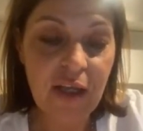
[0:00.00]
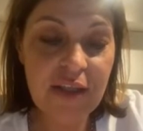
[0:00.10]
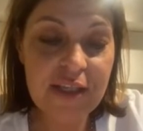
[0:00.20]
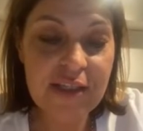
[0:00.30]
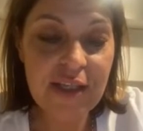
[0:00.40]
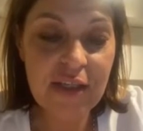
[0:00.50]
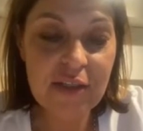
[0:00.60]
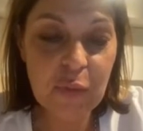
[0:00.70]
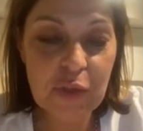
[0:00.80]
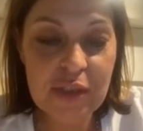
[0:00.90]
The
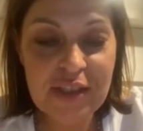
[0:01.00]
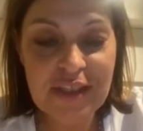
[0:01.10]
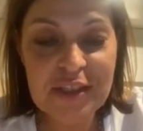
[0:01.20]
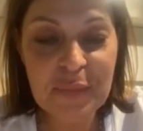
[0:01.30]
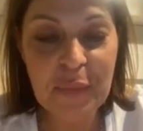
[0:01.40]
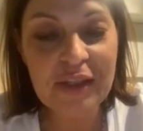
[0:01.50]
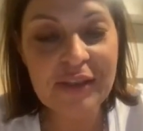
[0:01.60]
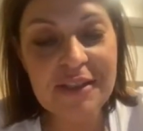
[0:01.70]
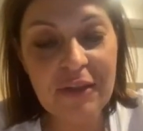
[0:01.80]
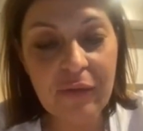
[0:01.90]
scent was
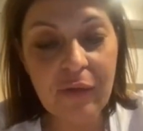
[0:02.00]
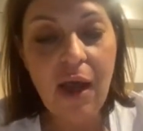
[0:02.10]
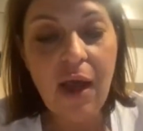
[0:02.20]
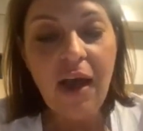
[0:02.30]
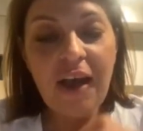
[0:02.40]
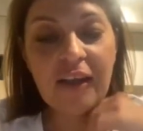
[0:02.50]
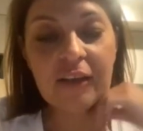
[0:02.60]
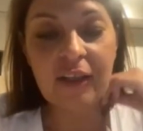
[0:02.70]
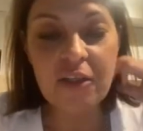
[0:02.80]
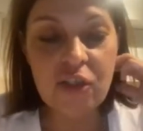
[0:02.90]
expensive. I
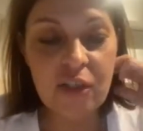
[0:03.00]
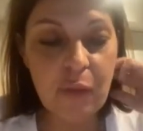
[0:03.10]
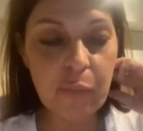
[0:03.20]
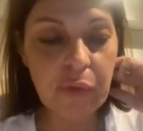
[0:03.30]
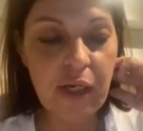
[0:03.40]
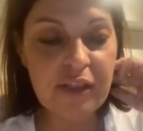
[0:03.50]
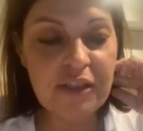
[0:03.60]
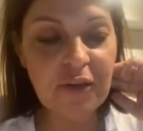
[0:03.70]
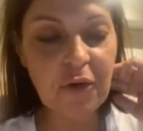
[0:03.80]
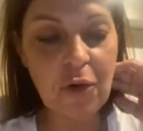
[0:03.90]
attached the
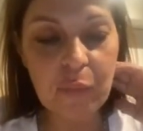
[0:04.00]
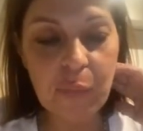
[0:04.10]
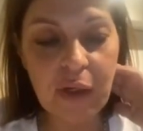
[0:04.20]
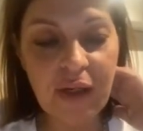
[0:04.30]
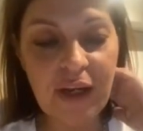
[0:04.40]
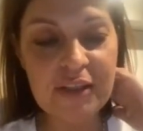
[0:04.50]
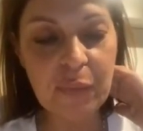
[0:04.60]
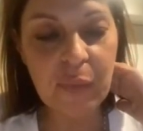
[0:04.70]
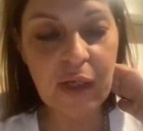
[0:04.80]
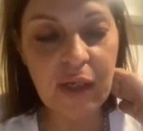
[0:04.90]
brandy cork
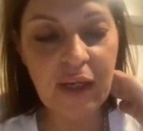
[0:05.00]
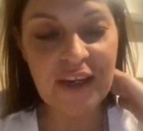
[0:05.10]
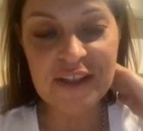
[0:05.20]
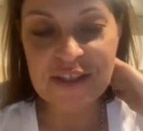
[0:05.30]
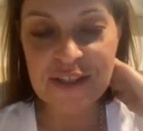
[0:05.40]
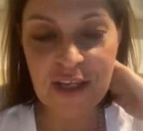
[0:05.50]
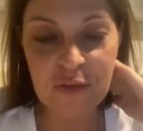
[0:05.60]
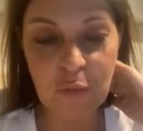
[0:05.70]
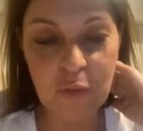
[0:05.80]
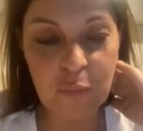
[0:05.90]
behind my ears
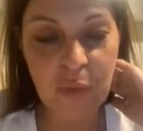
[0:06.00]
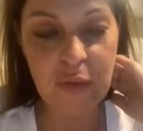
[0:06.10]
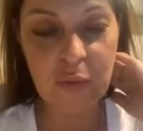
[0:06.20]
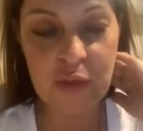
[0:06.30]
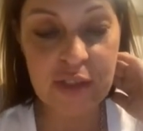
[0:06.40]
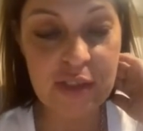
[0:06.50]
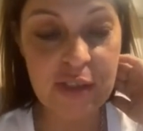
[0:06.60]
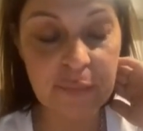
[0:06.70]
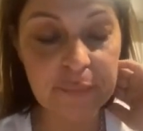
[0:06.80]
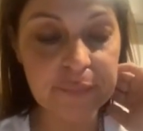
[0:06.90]
and on my wrists.